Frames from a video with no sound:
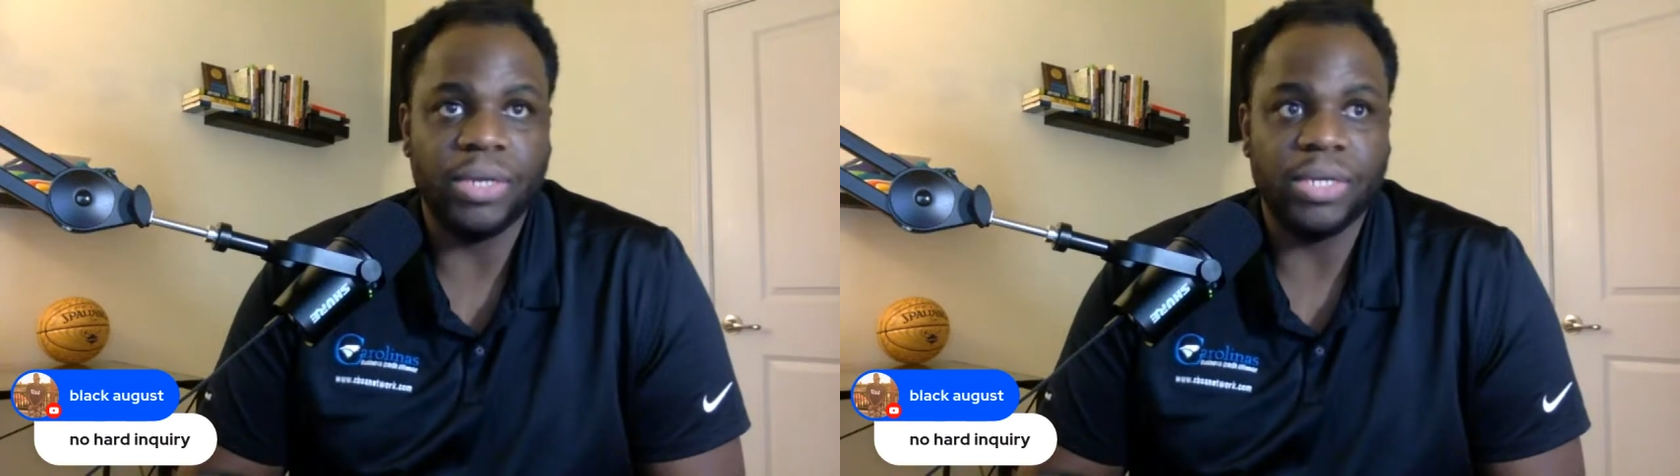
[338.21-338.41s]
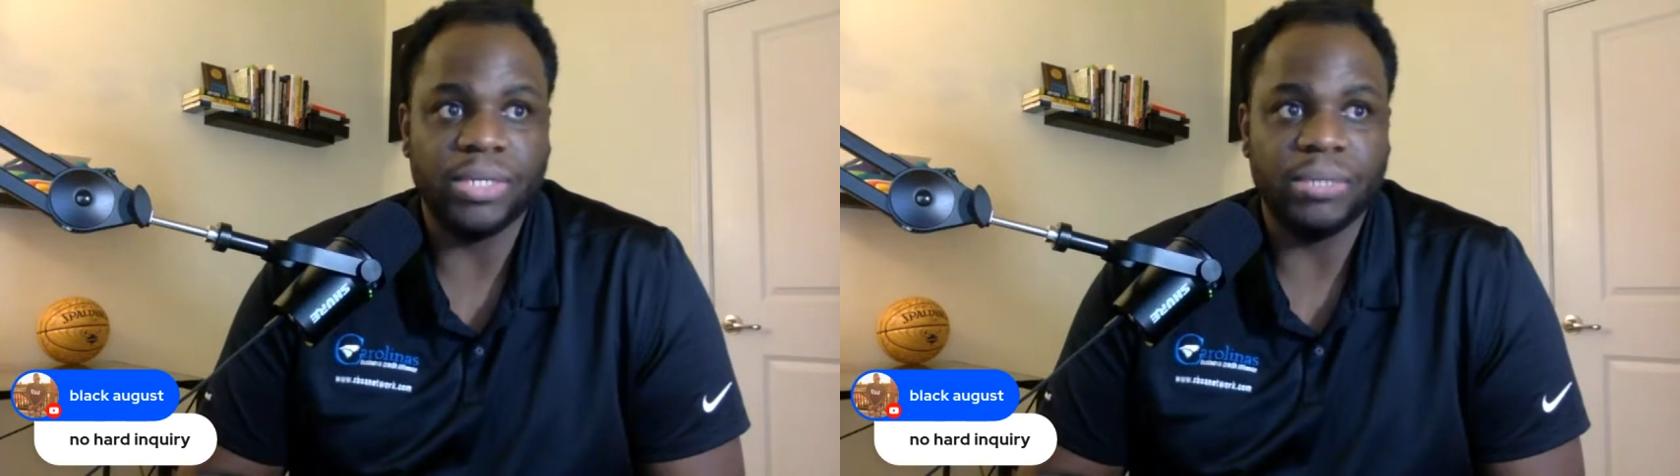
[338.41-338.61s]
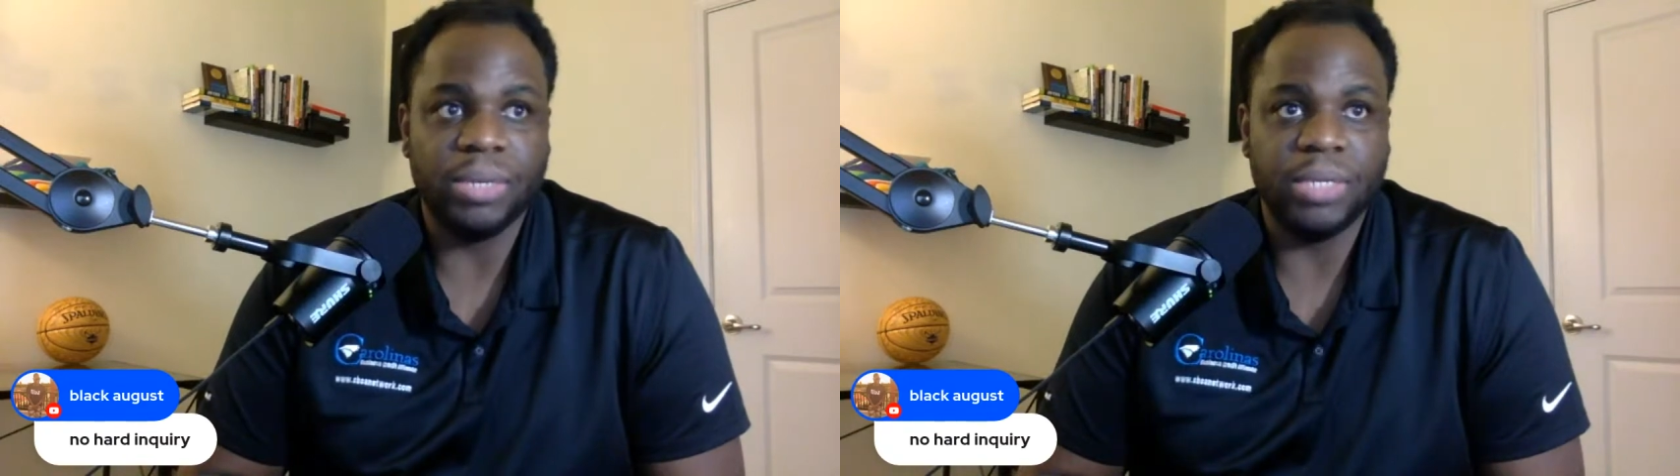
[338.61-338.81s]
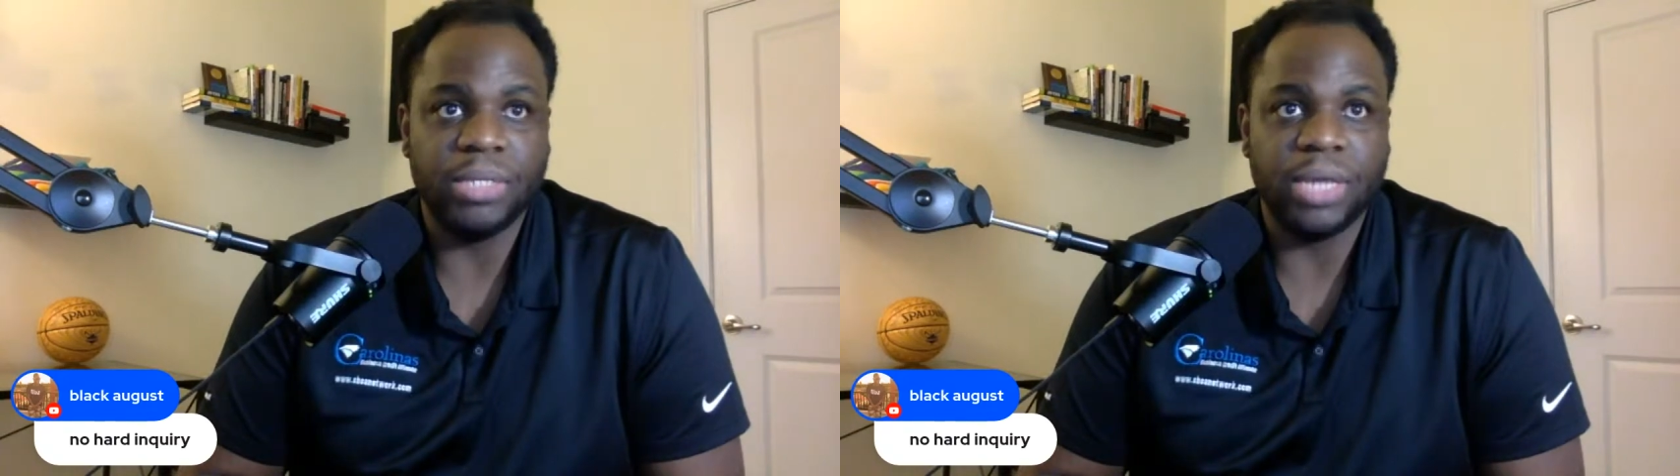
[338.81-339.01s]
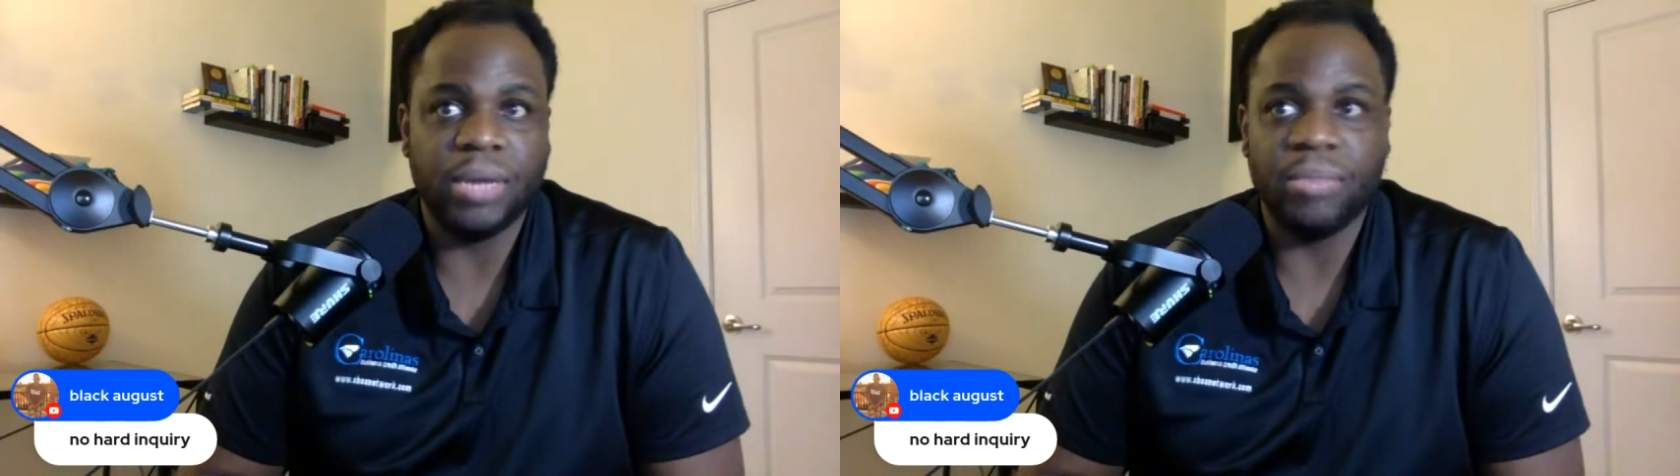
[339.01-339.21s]
doesn't mean it's
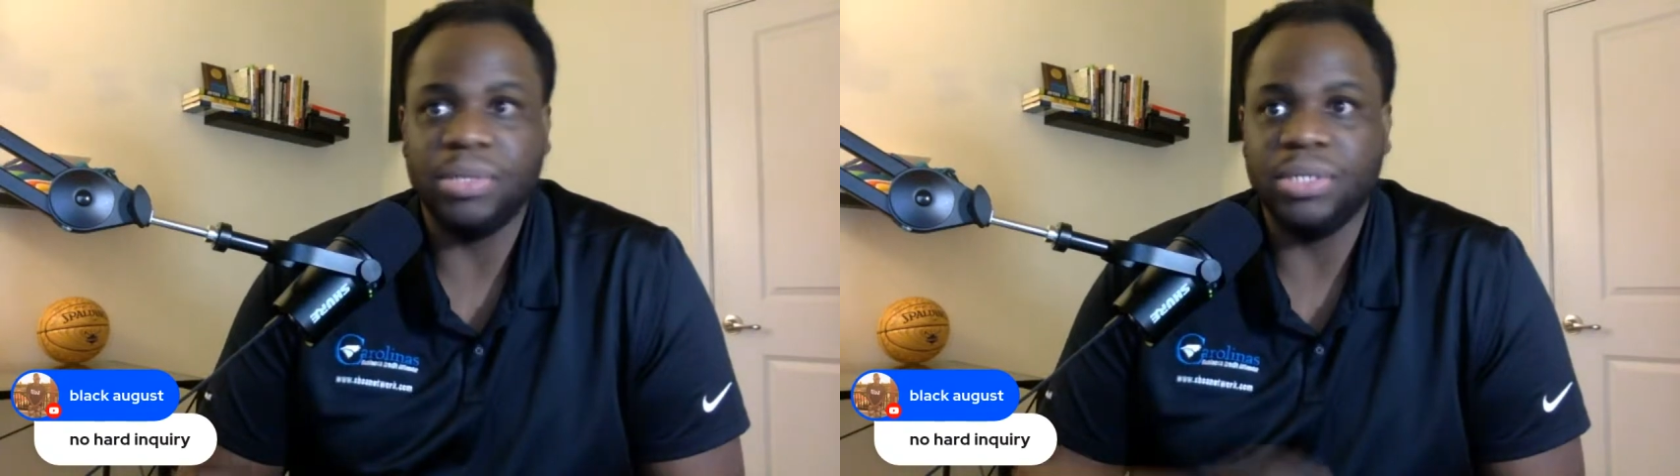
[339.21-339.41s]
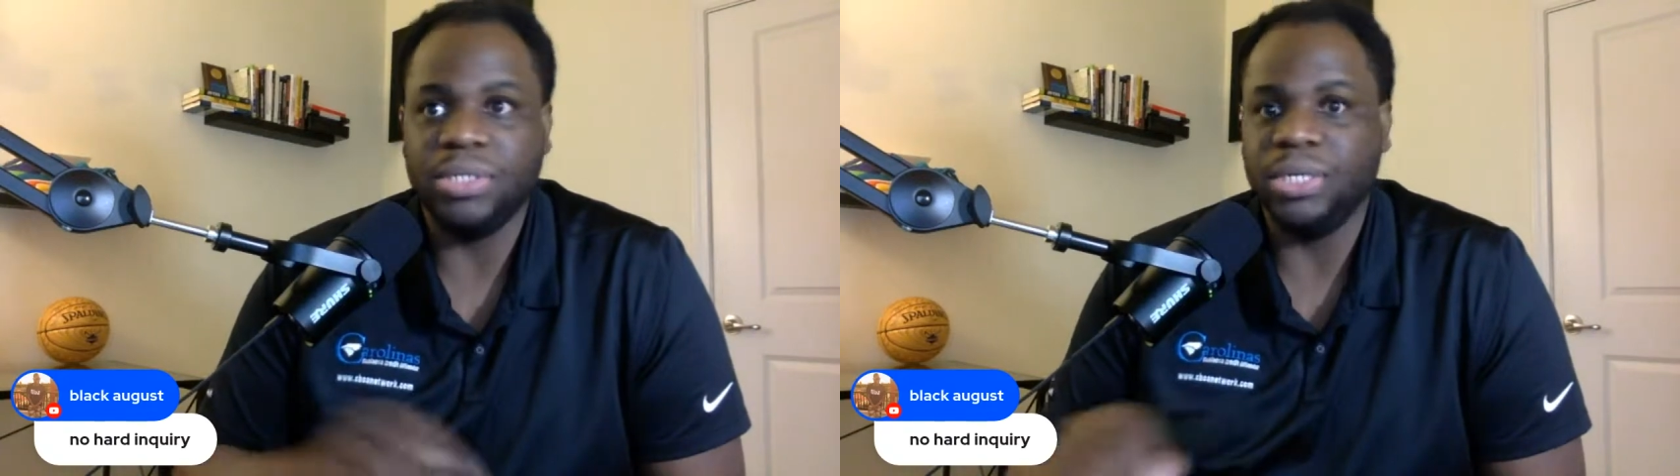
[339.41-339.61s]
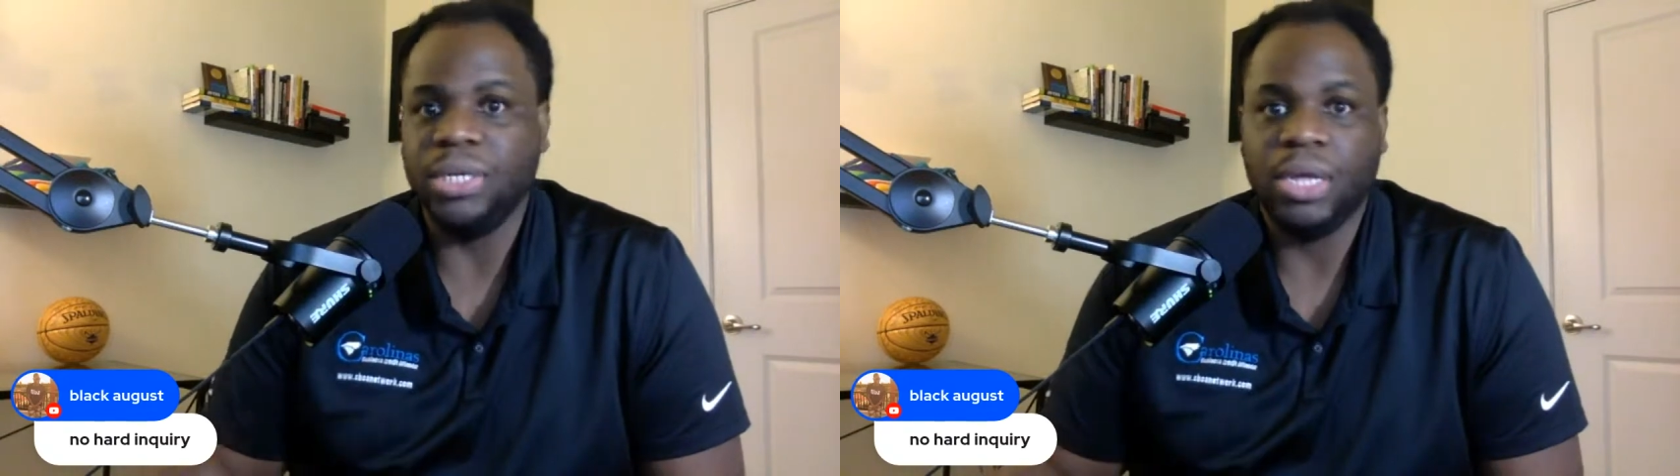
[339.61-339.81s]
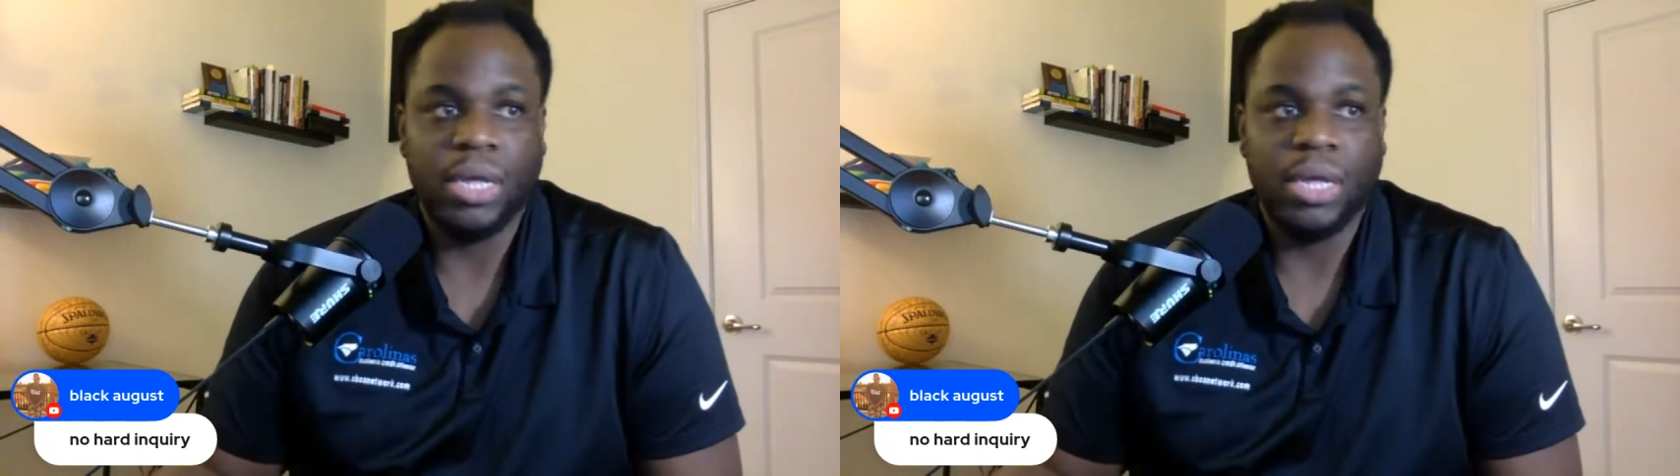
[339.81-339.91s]
not a PG.